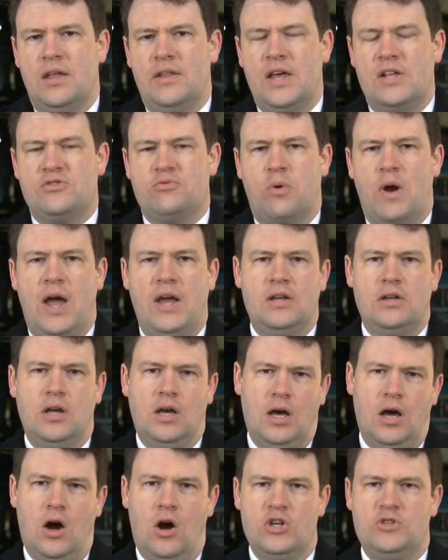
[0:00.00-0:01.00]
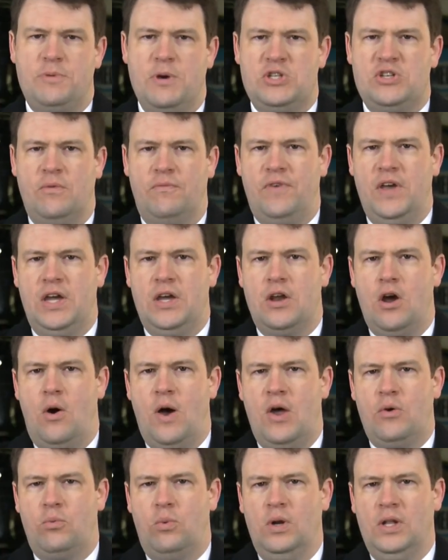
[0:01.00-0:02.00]
That's right. Uh, Archbishop Vigano
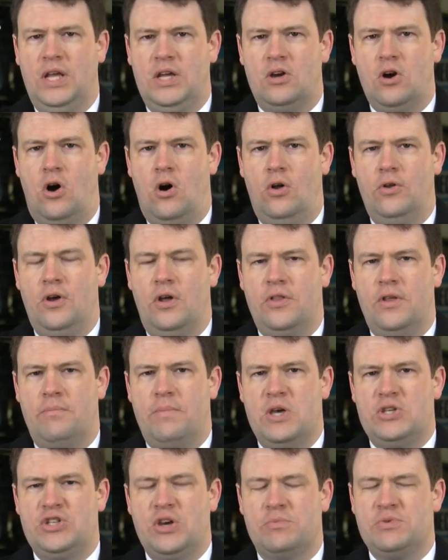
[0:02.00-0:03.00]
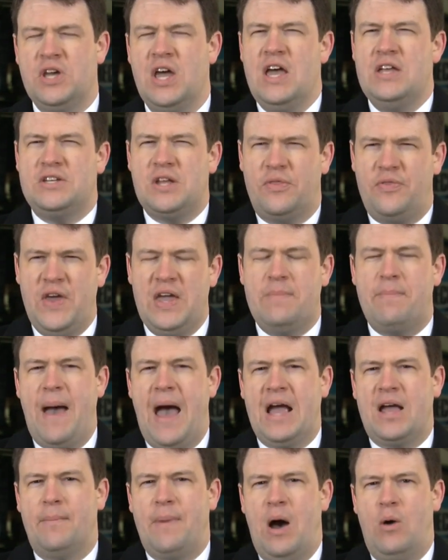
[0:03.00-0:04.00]
had really called on the bishops to think
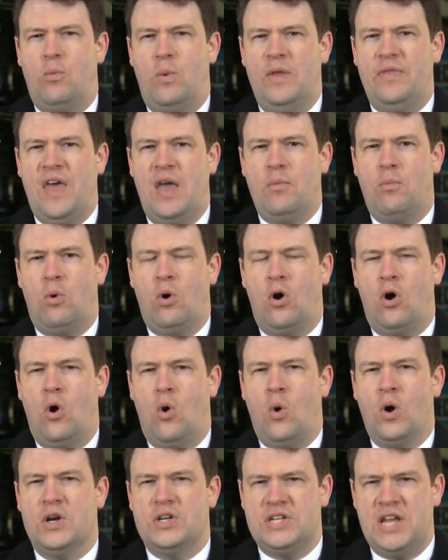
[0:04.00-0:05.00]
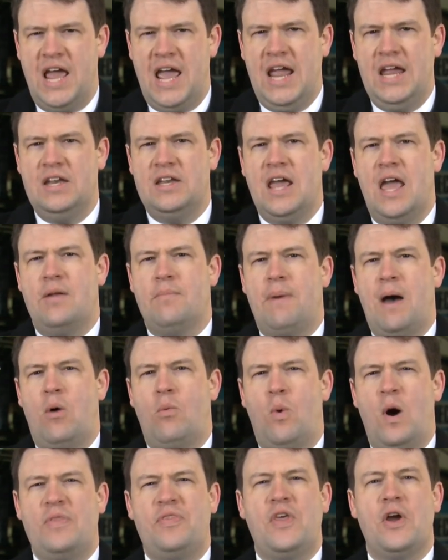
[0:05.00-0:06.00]
back about when they were ordained and
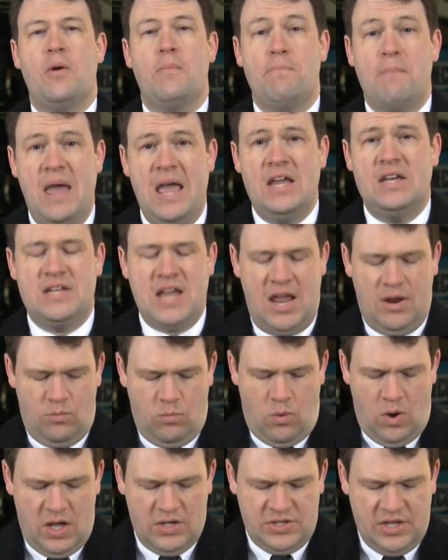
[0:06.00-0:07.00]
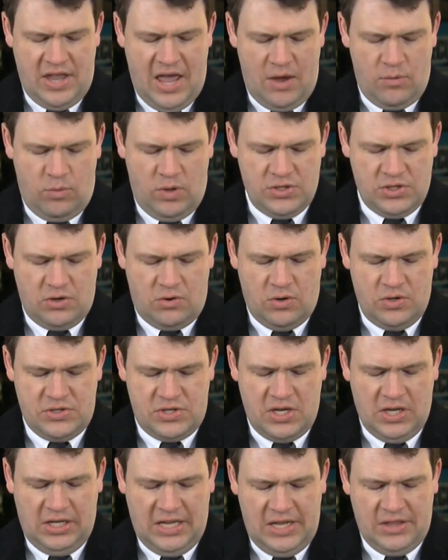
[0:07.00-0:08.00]
about what their mandate was, and that was, of course,
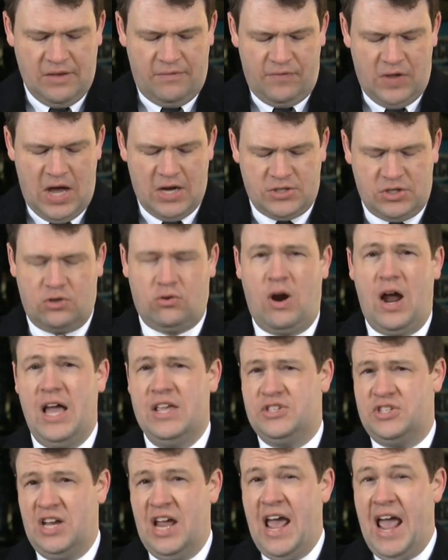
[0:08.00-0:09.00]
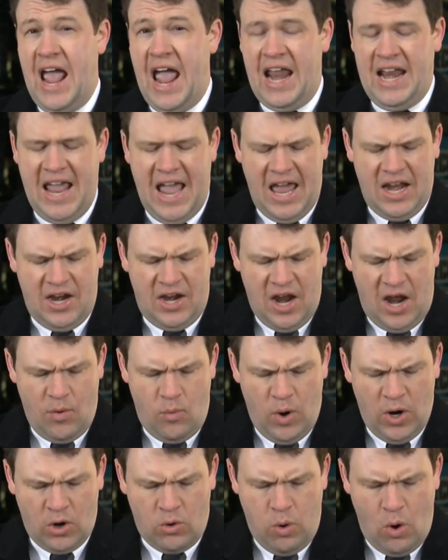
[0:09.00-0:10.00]
to lead the flock to Christ. And he added, I
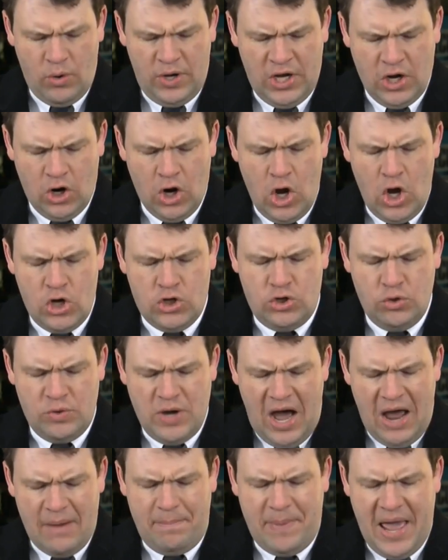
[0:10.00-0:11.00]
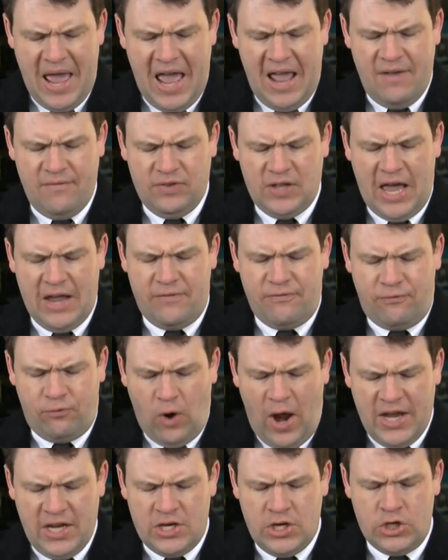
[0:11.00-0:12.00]
want to quote here: "Do not behave like
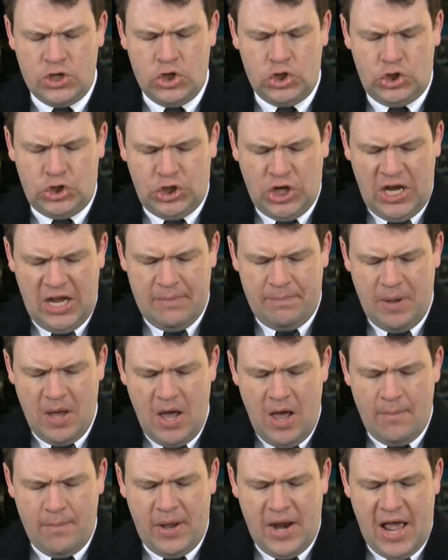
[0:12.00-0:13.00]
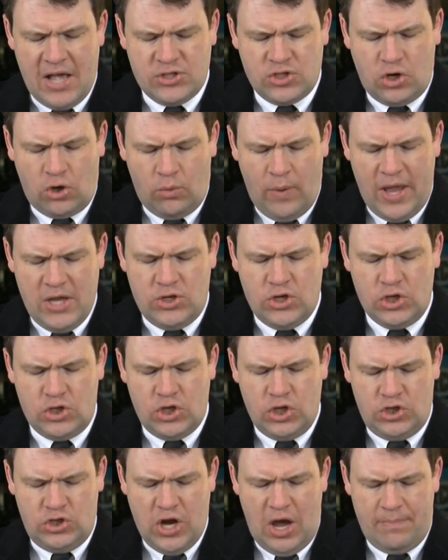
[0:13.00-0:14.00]
frightened sheep, but as
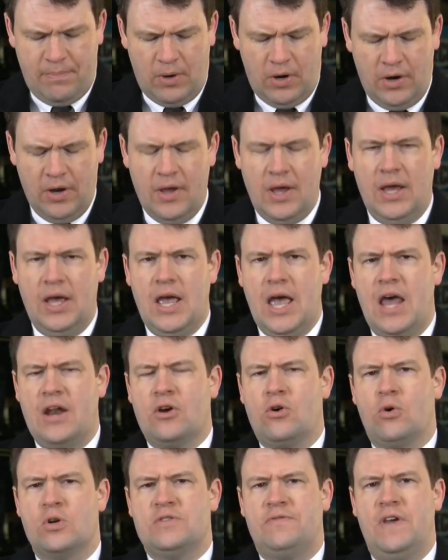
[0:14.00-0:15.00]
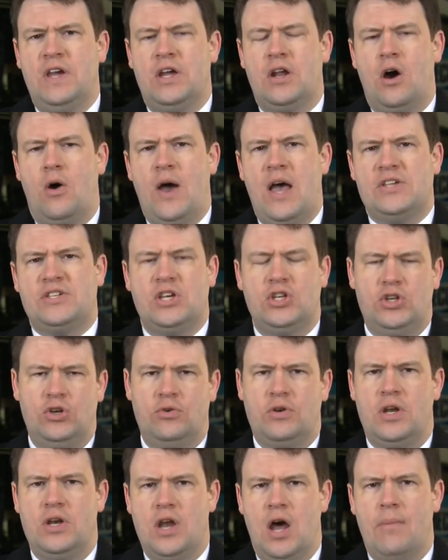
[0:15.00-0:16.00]
courageous shepherd." And of course, Vigano has
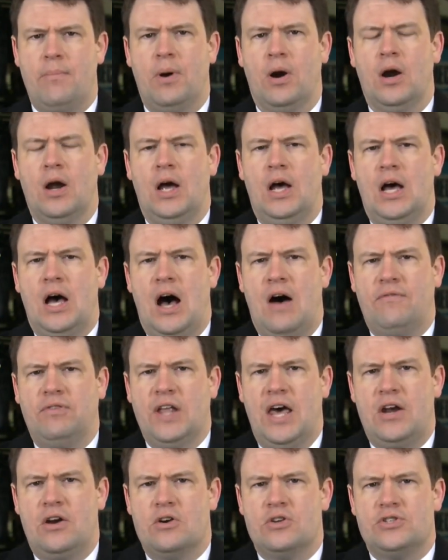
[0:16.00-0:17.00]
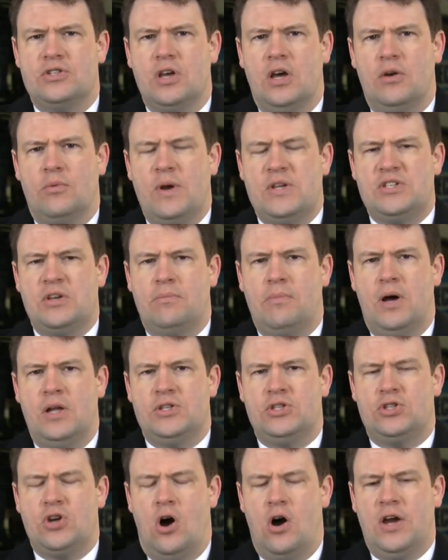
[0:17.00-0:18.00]
issued a number of letters in recent
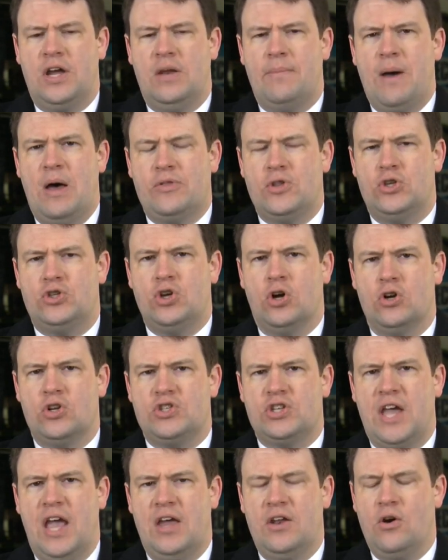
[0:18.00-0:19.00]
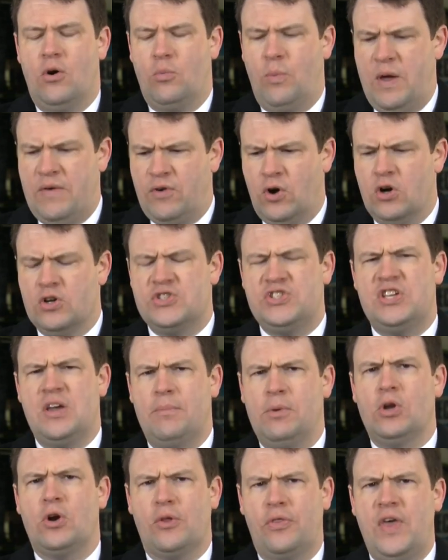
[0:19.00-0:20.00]
months talking about the church scandal. We've heard
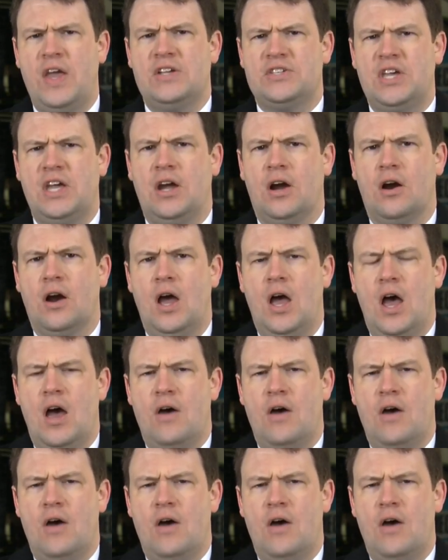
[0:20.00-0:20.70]
similar things here